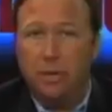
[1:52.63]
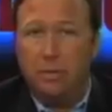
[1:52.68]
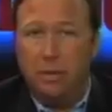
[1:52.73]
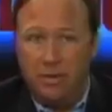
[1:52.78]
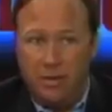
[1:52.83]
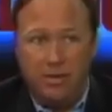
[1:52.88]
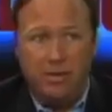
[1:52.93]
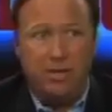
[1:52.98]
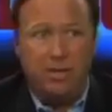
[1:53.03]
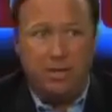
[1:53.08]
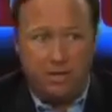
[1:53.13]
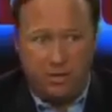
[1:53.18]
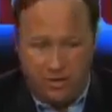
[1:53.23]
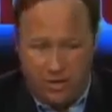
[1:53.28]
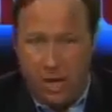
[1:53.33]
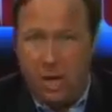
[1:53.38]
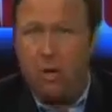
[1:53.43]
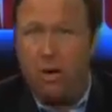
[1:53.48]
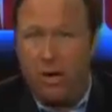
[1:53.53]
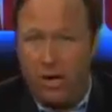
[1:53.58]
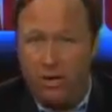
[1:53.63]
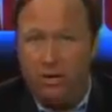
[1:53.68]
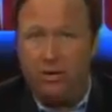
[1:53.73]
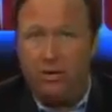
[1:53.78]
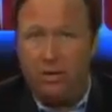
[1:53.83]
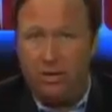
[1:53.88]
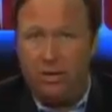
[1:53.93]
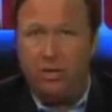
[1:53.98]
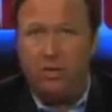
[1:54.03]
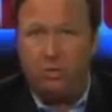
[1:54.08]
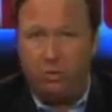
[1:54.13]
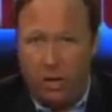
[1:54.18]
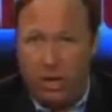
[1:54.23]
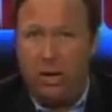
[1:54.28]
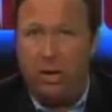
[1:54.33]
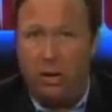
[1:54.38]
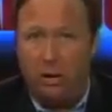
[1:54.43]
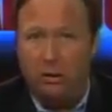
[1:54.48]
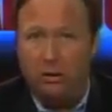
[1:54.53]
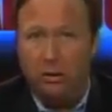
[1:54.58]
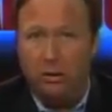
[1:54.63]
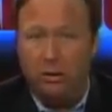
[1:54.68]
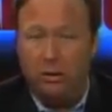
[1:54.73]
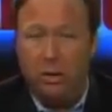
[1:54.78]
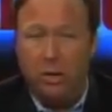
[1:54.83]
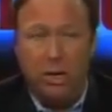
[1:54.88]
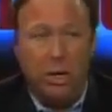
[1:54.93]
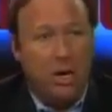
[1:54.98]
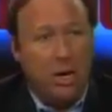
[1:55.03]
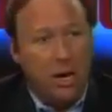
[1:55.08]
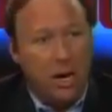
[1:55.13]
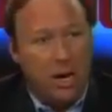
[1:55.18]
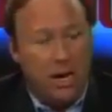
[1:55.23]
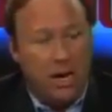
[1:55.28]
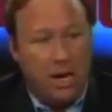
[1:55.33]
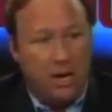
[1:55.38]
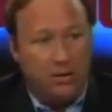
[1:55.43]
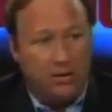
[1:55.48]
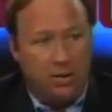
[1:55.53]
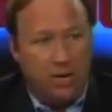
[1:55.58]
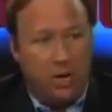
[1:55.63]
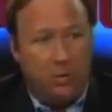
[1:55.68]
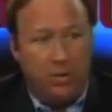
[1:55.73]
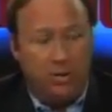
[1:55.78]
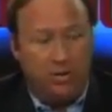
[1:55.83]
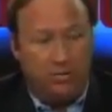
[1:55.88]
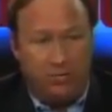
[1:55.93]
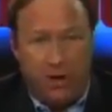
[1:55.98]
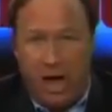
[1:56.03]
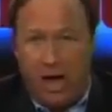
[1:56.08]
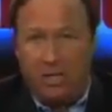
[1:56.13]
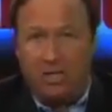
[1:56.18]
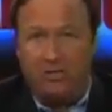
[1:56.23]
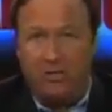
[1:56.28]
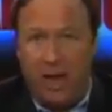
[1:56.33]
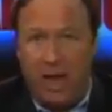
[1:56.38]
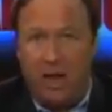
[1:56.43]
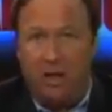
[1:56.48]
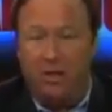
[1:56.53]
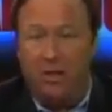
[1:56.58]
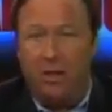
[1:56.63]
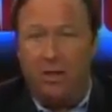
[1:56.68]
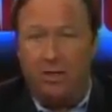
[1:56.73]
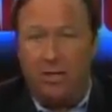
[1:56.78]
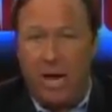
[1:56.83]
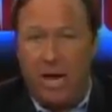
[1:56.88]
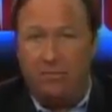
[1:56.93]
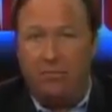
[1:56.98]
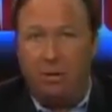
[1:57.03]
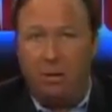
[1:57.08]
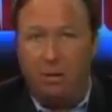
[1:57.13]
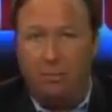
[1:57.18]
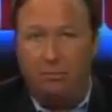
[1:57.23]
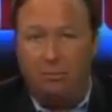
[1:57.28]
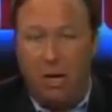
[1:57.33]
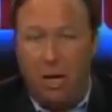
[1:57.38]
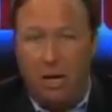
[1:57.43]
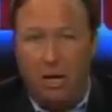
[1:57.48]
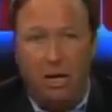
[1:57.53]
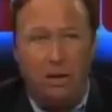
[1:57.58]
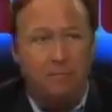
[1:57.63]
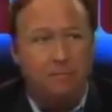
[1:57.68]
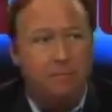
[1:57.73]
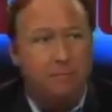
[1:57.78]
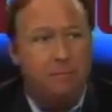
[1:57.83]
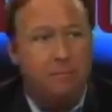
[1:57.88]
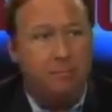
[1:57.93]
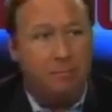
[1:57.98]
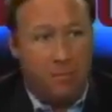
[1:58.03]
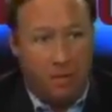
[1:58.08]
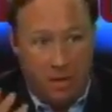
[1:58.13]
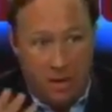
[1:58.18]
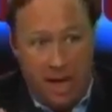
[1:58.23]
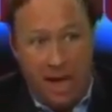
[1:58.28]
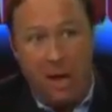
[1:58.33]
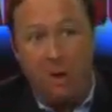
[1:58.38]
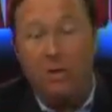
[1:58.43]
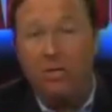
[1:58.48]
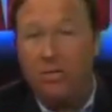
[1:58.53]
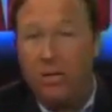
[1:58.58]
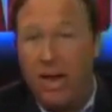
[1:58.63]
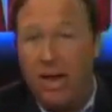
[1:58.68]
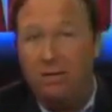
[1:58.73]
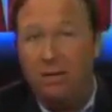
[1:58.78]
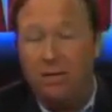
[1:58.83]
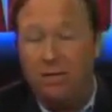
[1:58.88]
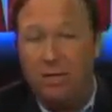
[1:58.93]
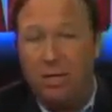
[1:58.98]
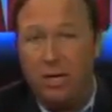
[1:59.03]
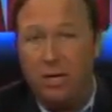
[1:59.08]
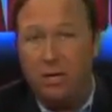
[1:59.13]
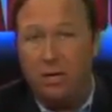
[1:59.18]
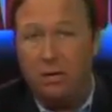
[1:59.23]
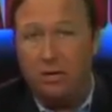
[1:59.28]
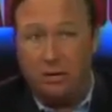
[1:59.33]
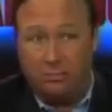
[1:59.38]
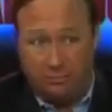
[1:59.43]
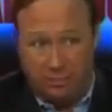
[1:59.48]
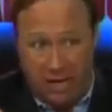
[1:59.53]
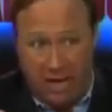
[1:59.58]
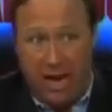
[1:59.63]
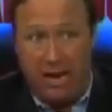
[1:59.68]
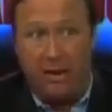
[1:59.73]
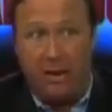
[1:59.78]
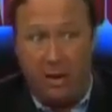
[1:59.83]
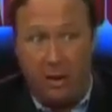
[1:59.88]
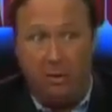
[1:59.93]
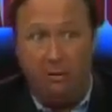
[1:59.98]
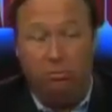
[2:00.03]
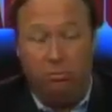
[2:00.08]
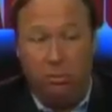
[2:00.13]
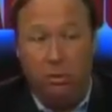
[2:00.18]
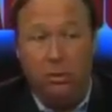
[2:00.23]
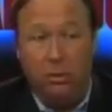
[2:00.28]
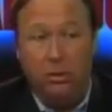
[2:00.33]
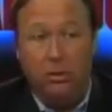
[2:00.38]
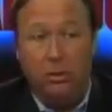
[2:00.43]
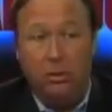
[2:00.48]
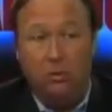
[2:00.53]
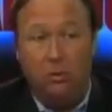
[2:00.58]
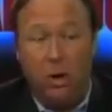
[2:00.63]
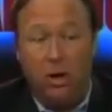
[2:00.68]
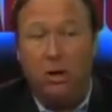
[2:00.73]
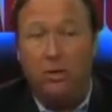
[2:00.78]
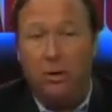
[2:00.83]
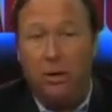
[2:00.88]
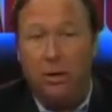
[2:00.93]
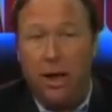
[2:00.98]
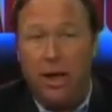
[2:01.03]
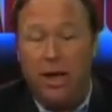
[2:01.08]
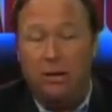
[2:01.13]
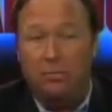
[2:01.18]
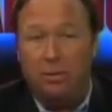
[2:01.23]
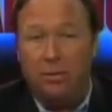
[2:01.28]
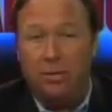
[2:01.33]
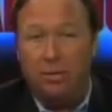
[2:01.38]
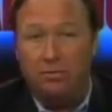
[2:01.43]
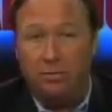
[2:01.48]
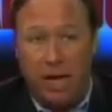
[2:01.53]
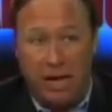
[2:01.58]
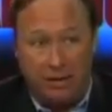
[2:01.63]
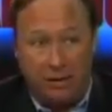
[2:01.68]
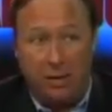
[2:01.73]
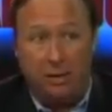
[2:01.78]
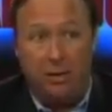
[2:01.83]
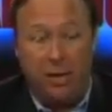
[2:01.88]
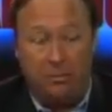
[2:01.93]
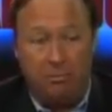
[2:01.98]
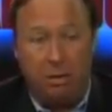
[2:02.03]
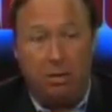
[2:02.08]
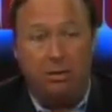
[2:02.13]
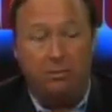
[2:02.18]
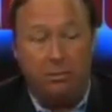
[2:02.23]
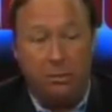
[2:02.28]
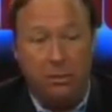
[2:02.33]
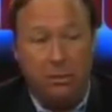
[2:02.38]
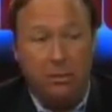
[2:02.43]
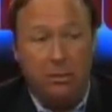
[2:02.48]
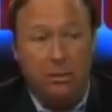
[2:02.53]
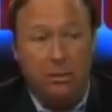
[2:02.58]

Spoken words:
I mean, this is serious. This is real. And so it's Fox Fallon, it's Admiral Mullen. Now it's Navy SEALs. I know one of their names, got their number.